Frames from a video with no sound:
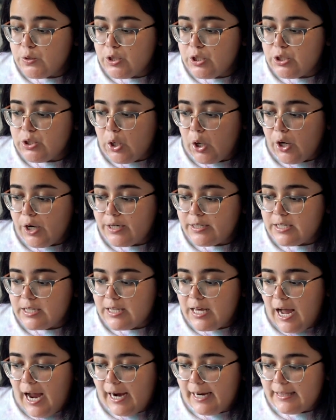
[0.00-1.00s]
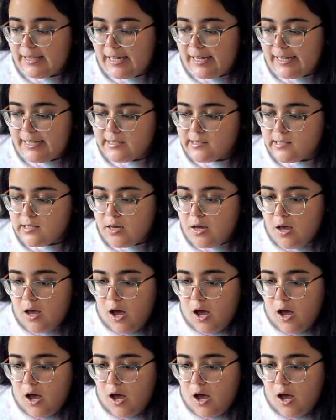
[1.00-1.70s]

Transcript: the darks, and the highlights,